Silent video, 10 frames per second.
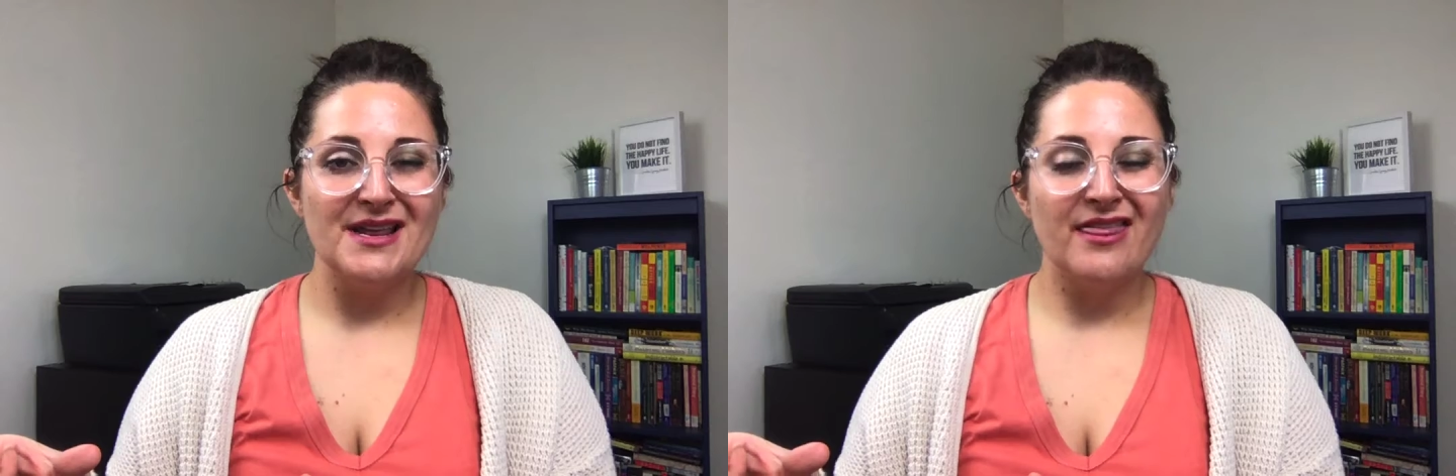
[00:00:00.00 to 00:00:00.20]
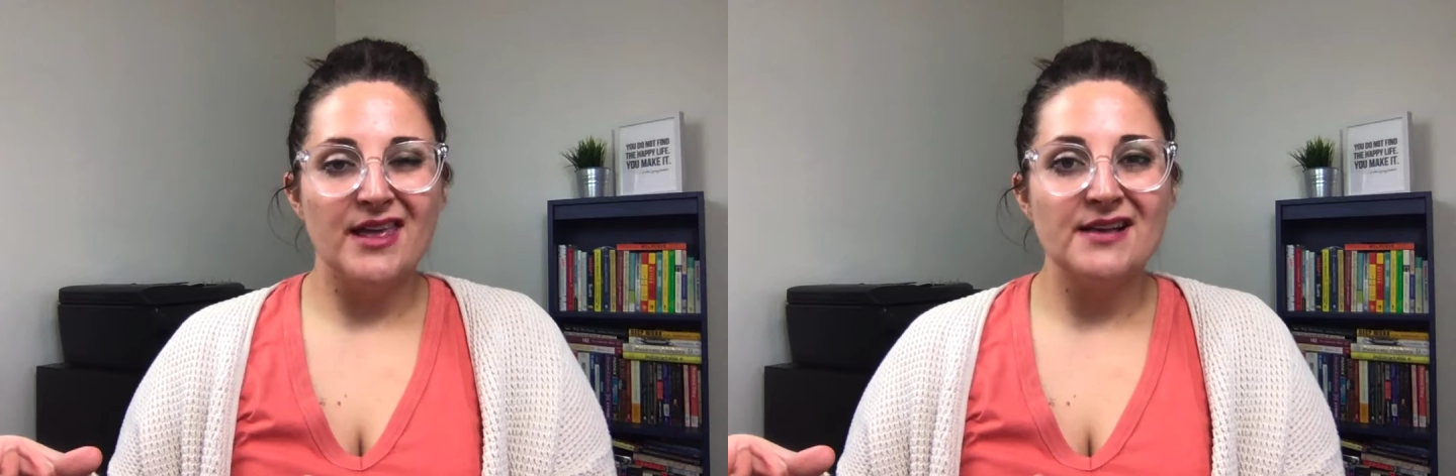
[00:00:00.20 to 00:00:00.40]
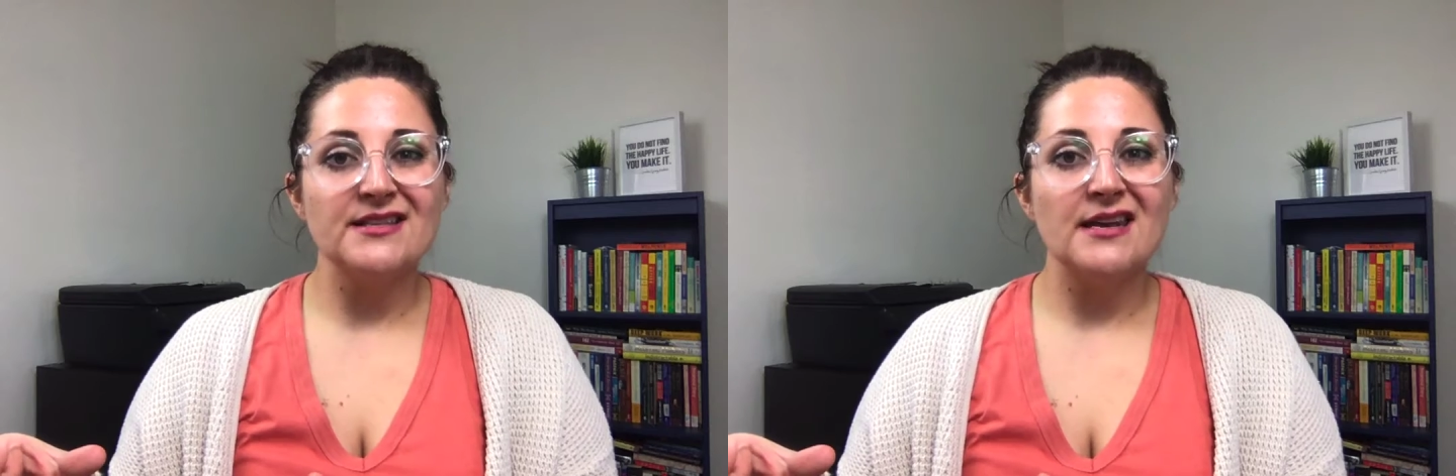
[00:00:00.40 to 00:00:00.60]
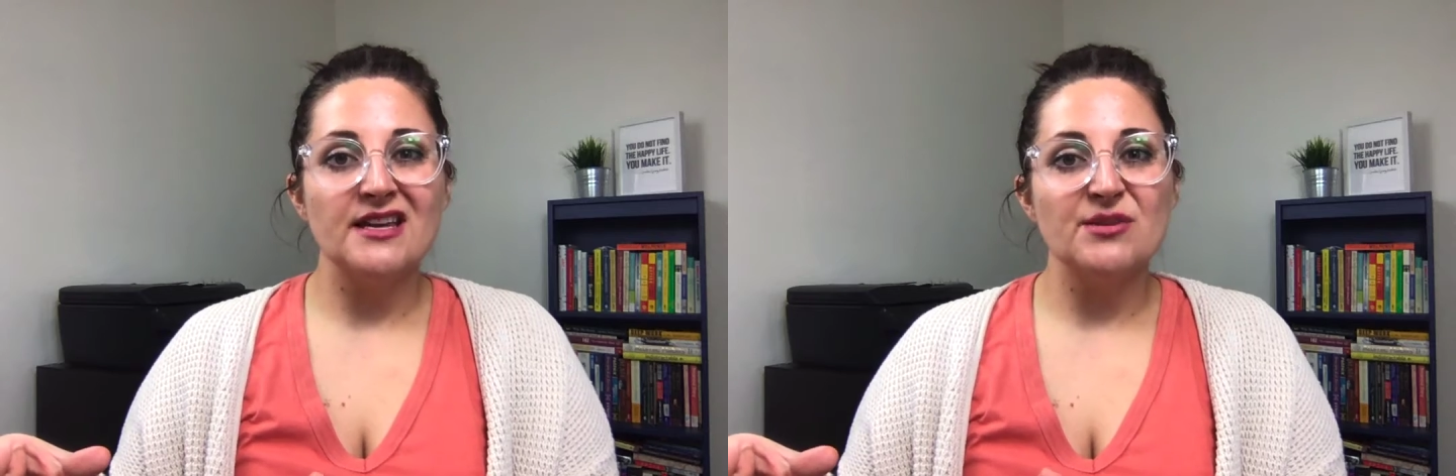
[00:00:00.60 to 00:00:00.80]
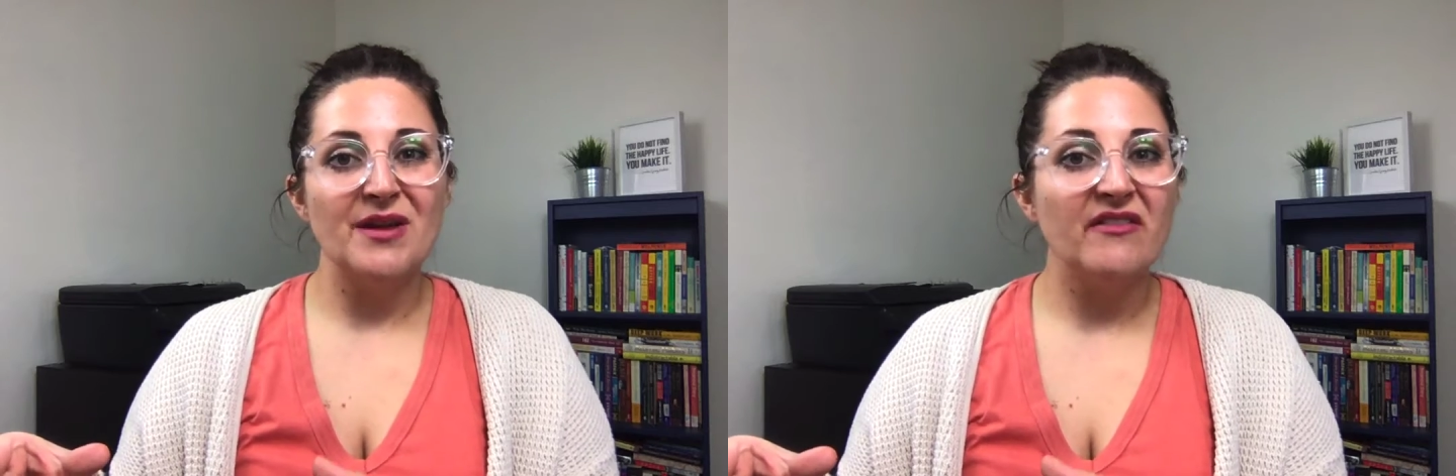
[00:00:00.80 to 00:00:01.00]
things that need
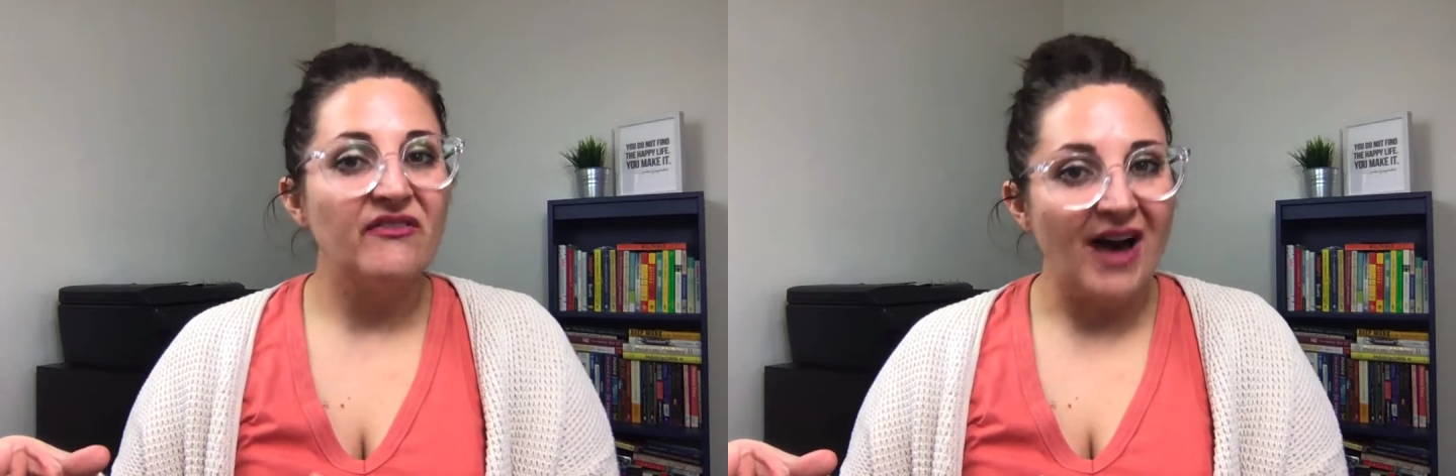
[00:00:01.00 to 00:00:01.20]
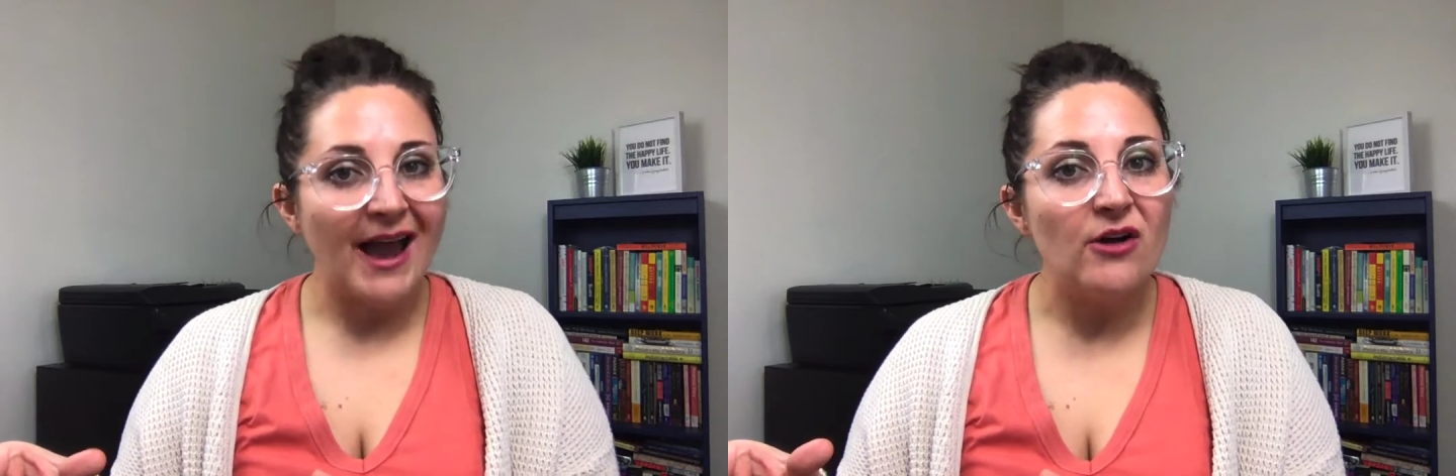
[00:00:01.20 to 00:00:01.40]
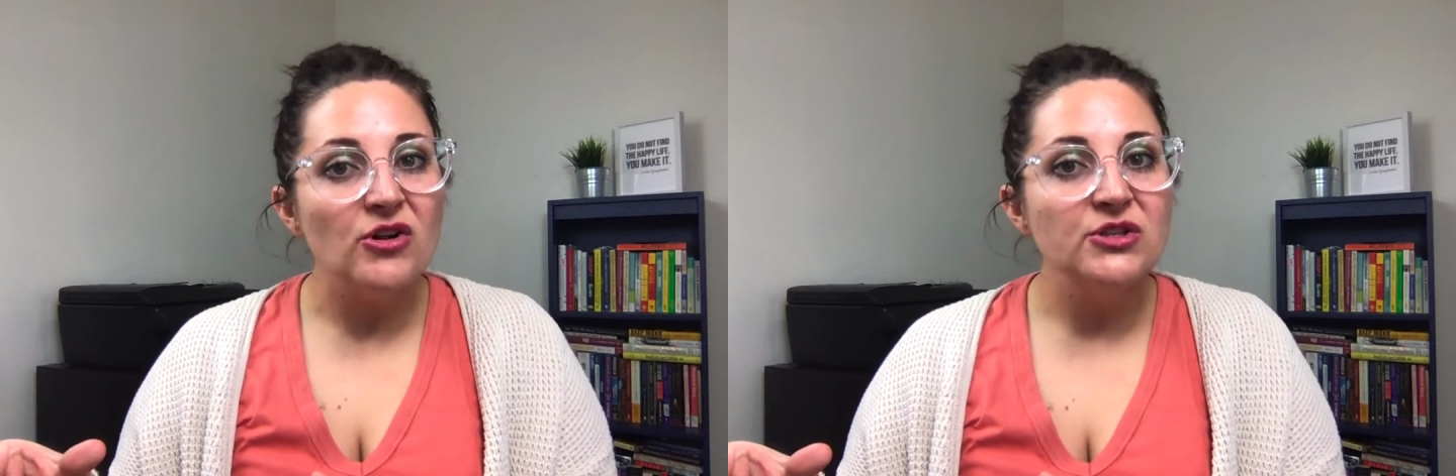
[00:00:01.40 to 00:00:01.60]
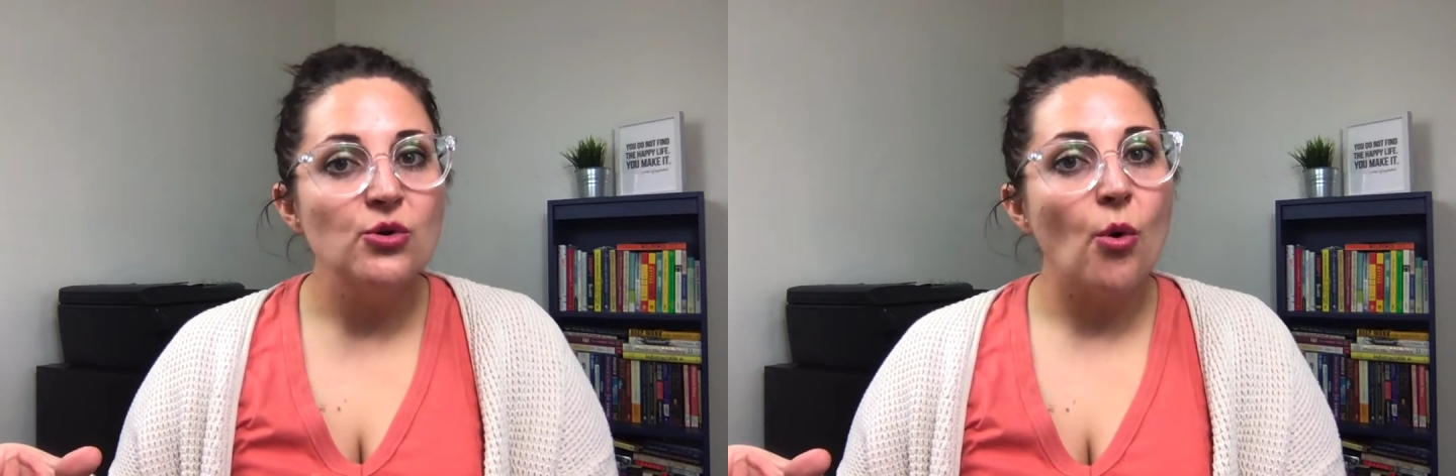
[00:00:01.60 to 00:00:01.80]
to be filed